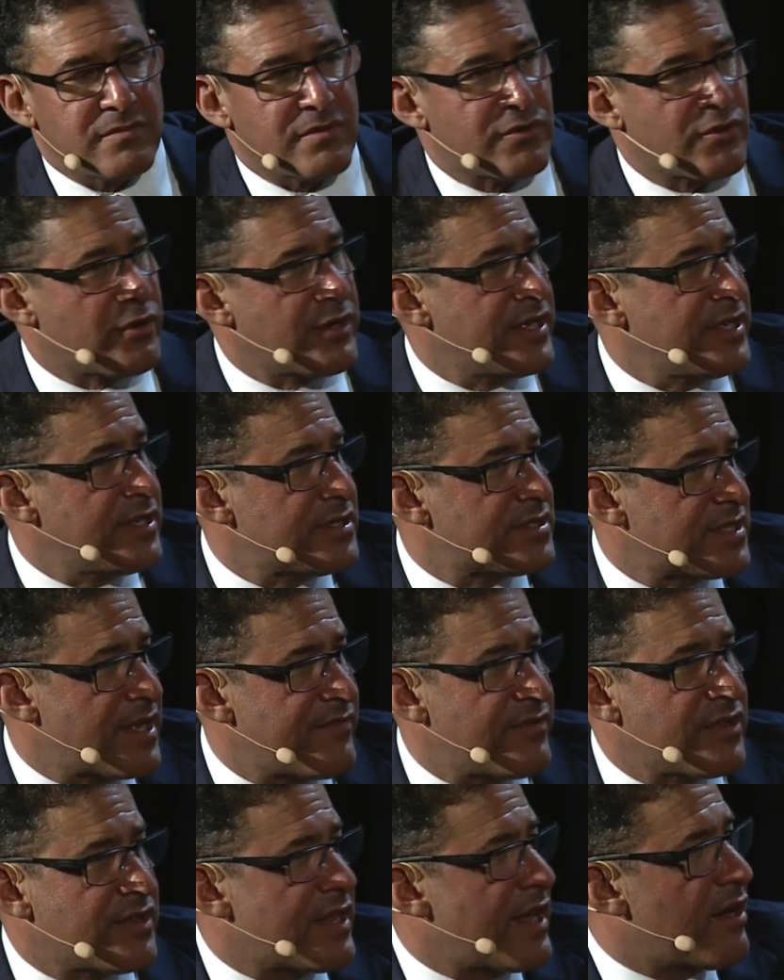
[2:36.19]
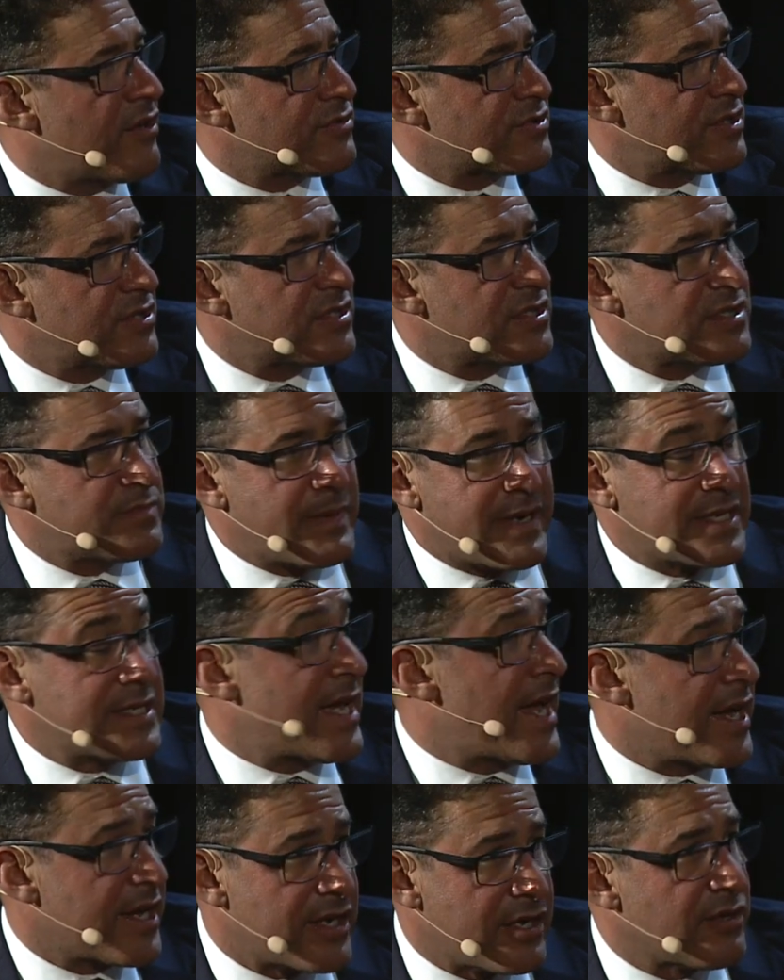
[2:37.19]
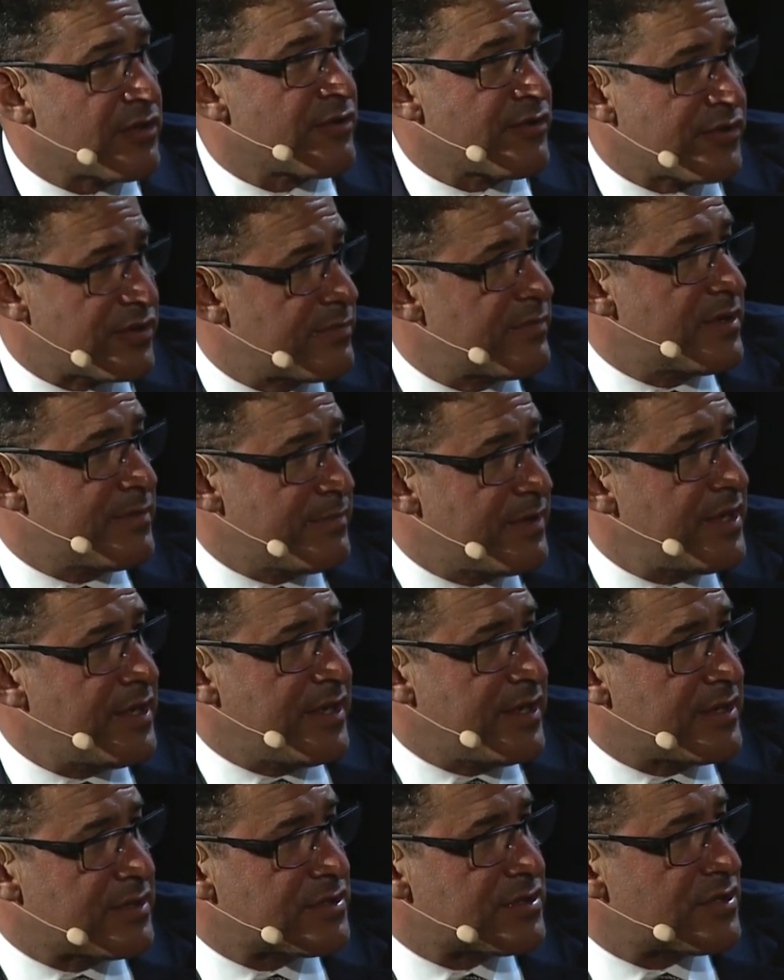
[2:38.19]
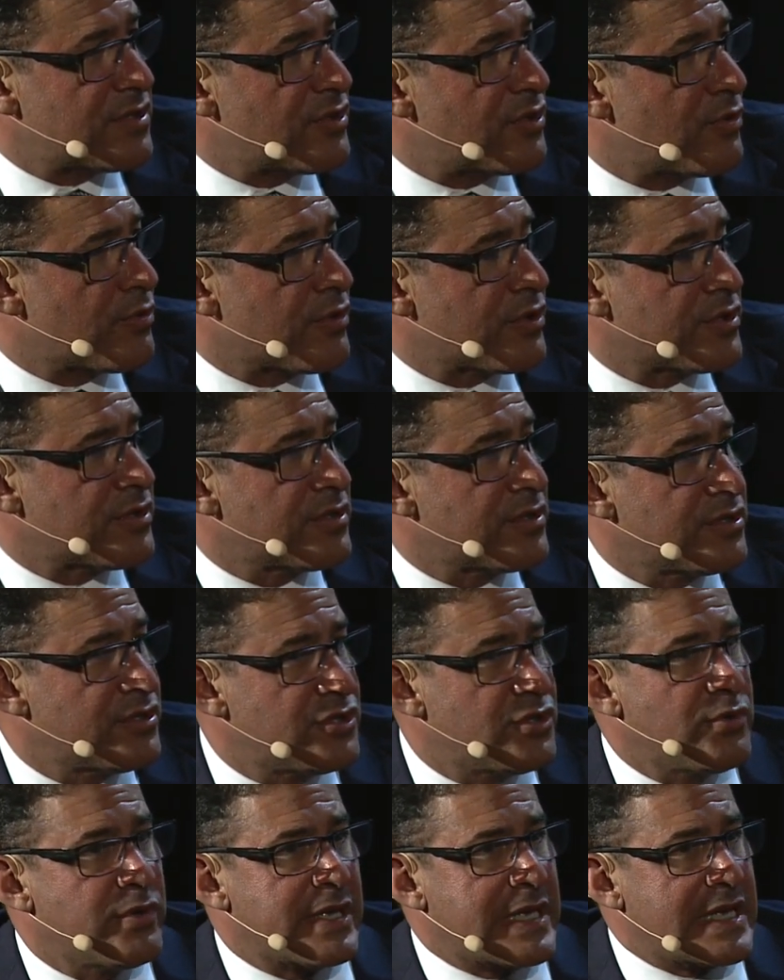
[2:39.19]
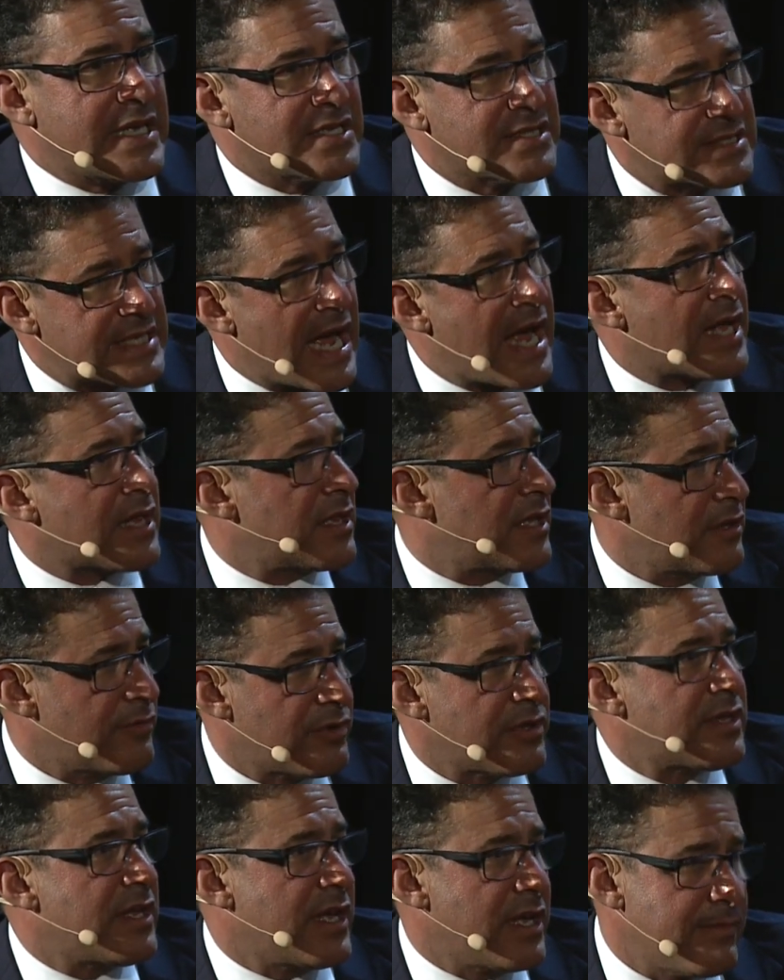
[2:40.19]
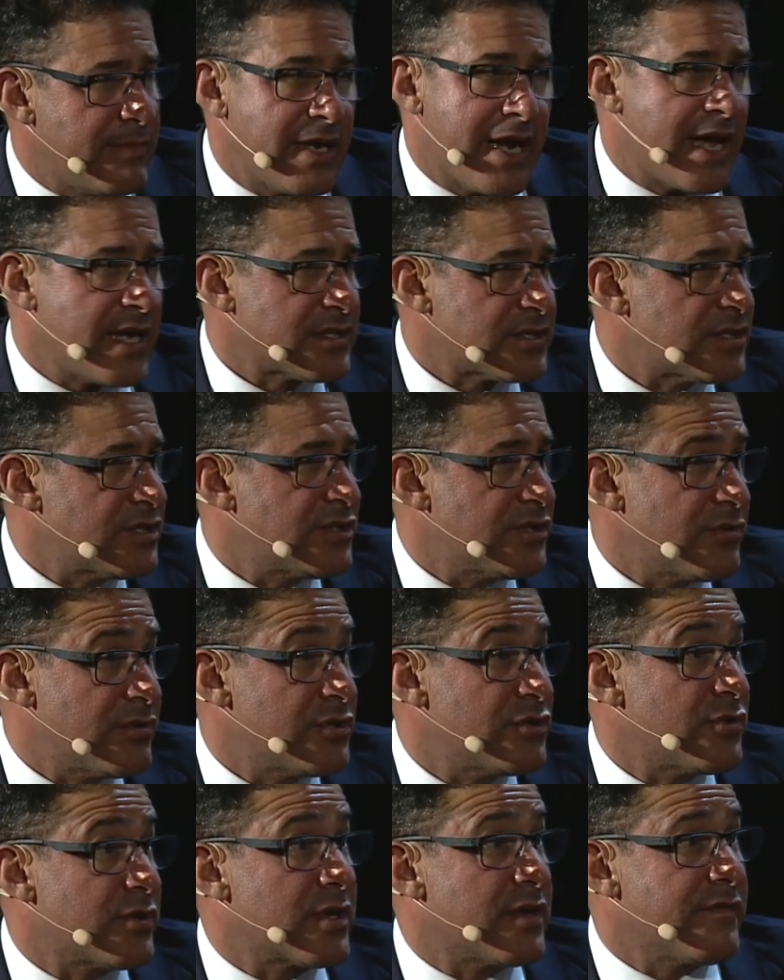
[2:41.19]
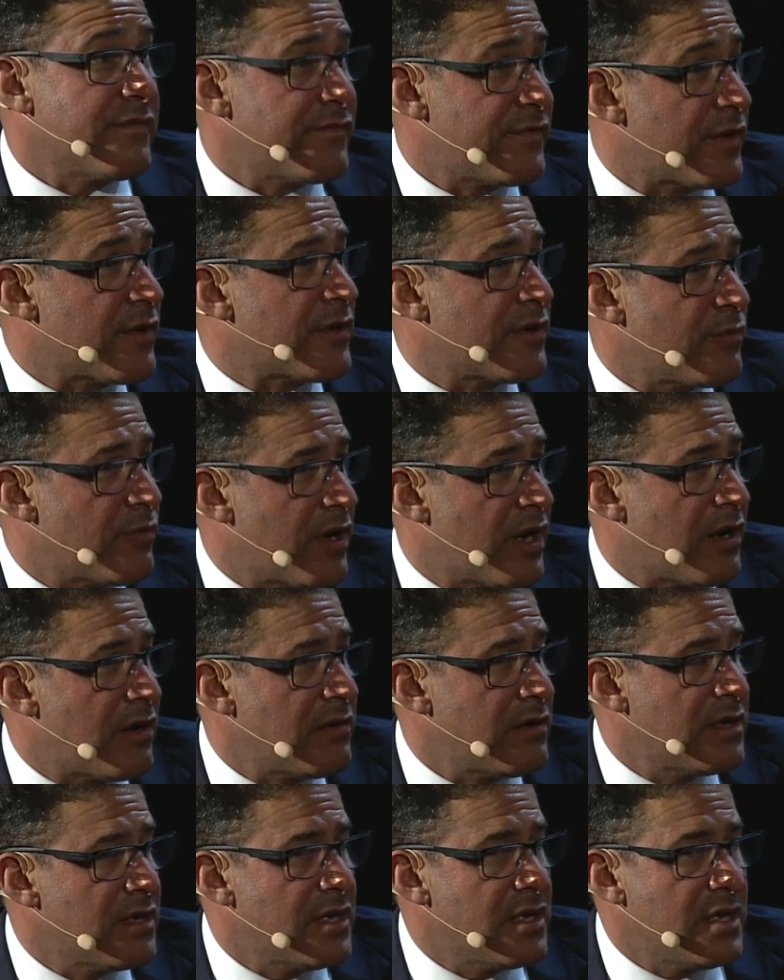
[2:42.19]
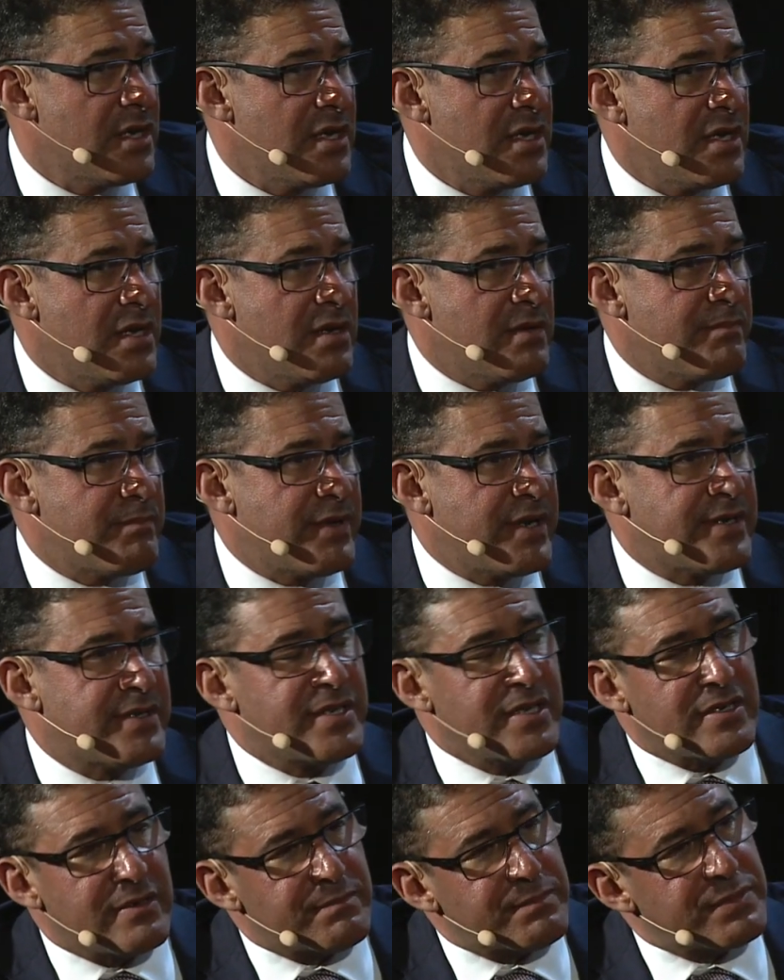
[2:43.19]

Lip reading: 37,000 spectacular human beings who were doing exactly what they had been asked to do and doing it very well, but it didn't